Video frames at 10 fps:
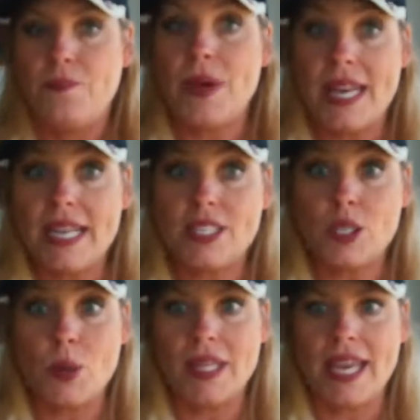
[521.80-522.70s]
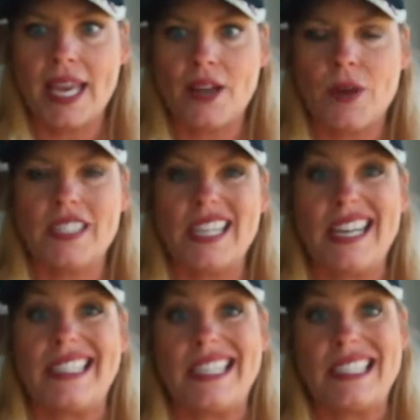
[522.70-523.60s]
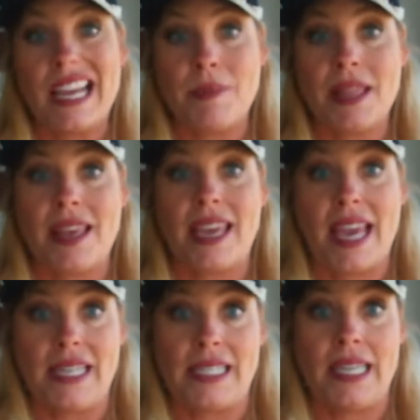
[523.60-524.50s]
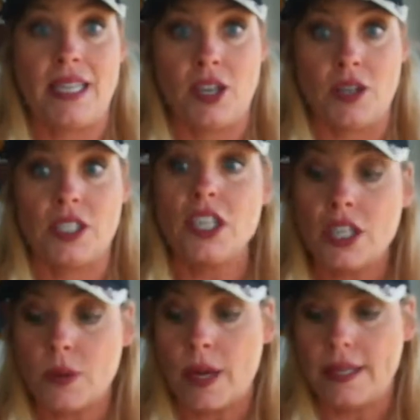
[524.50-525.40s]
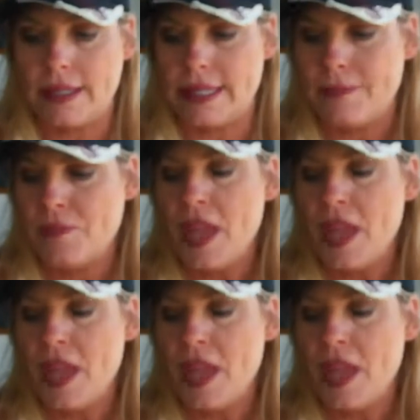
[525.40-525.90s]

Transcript: But it is totally hand quilted. It did take me like 18 years to do it.